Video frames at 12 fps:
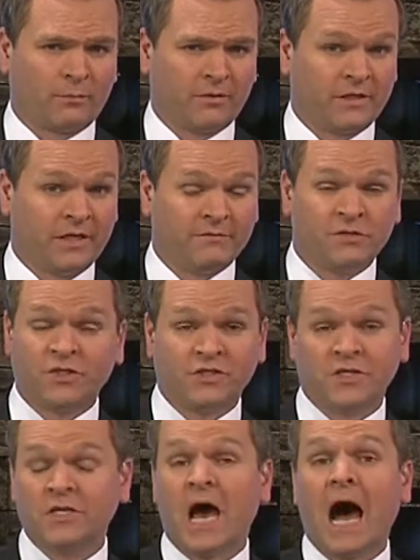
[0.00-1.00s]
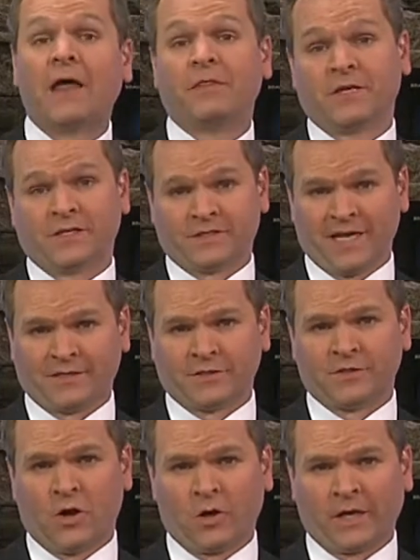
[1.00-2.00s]
Parker believes she's not the
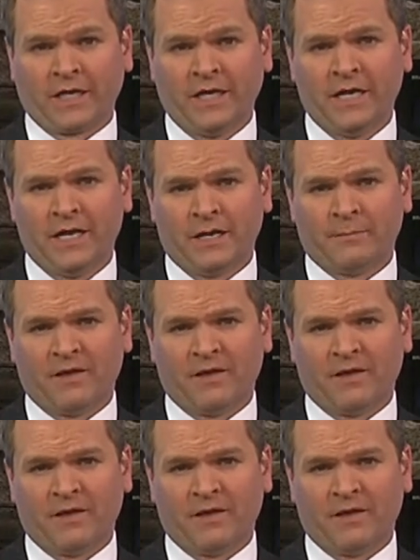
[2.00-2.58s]
intended target.